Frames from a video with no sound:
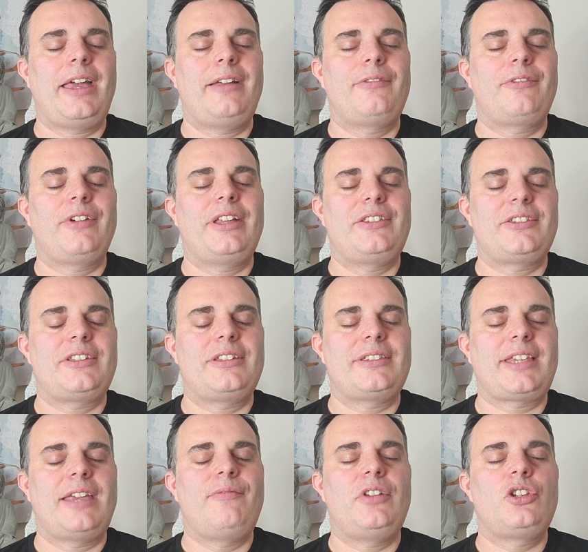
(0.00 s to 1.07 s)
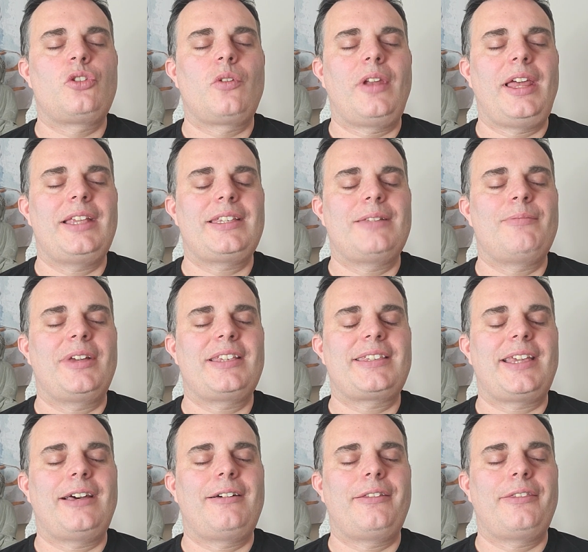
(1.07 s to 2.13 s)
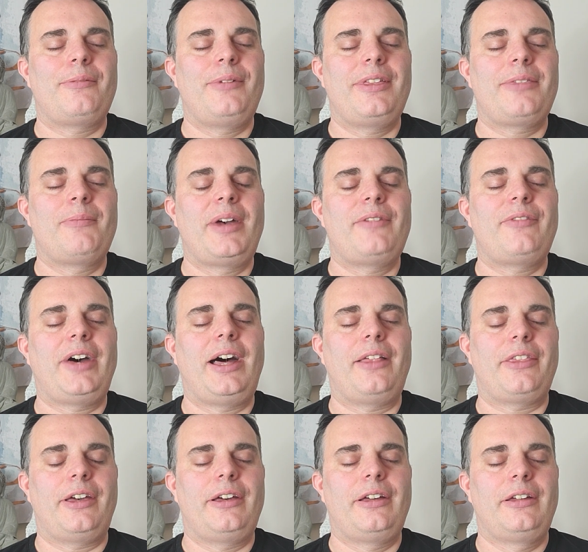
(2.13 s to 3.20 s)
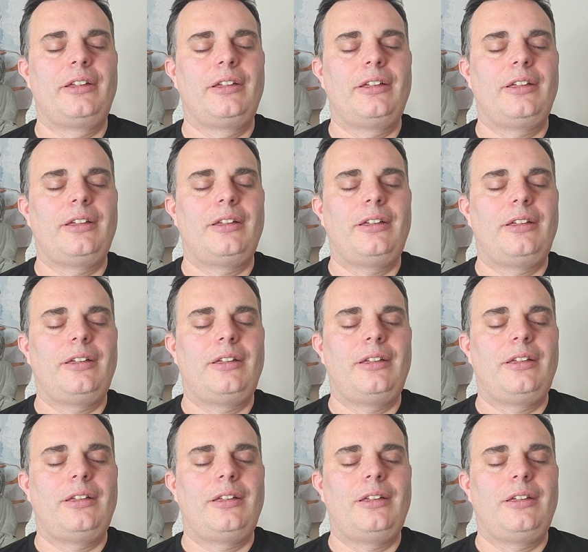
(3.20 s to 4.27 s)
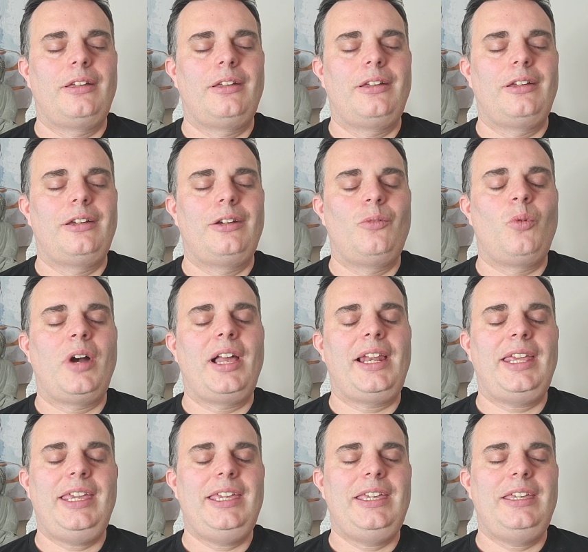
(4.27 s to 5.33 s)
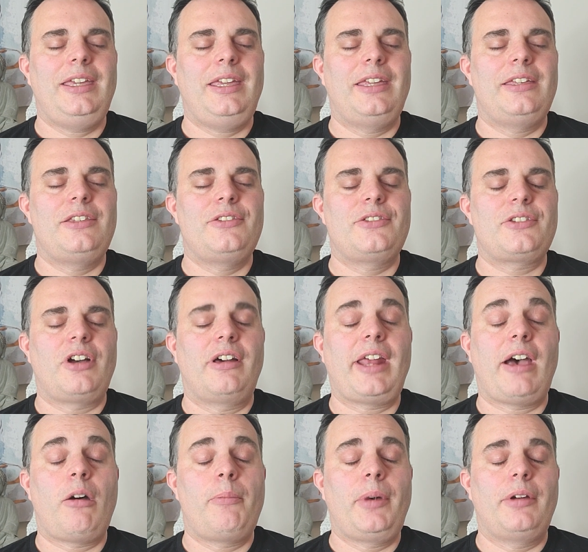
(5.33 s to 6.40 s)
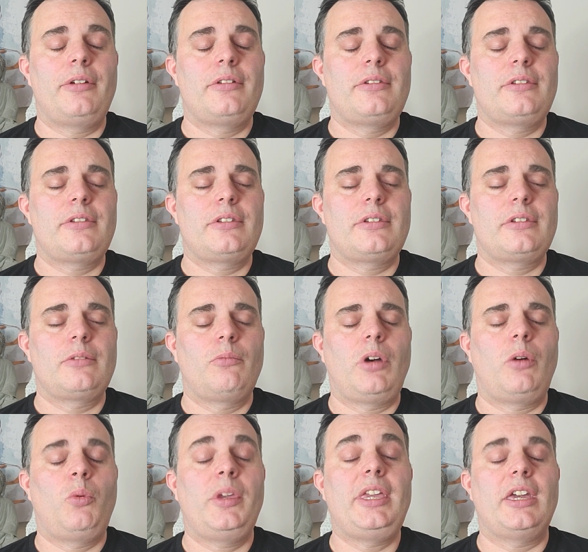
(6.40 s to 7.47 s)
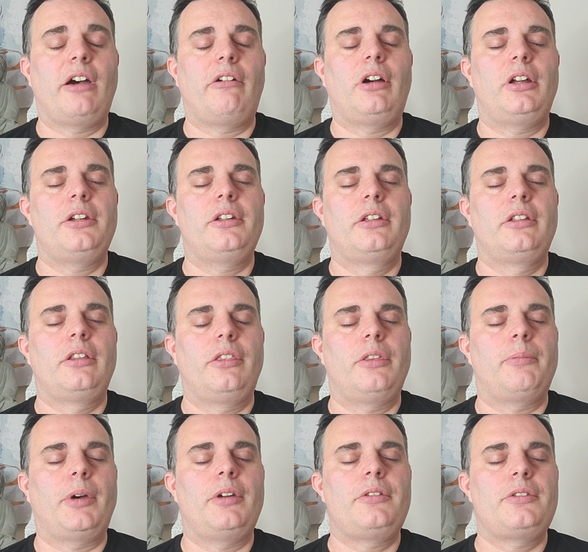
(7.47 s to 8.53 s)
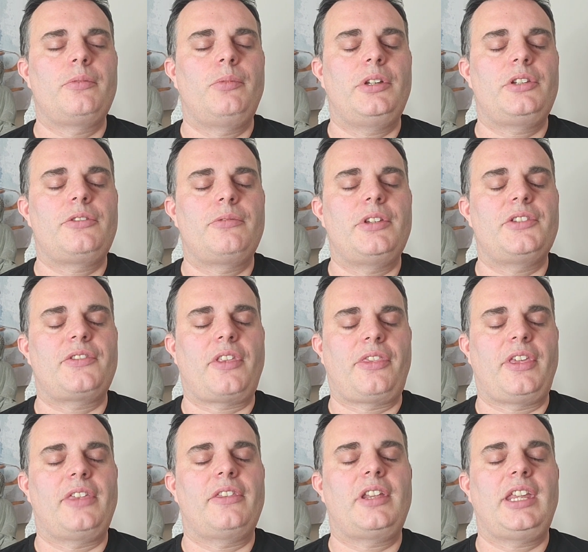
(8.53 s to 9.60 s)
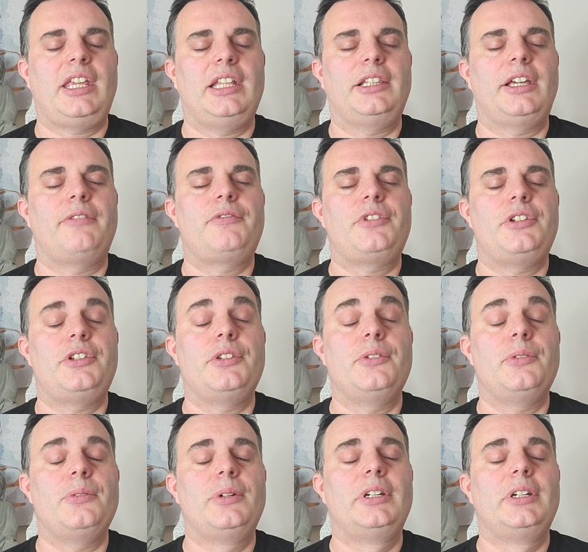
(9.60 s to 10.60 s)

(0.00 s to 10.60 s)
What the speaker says: For instance, I'm visualizing myself with my father while he is on our boat, while we are on the boat, which is the thing that he loved to do.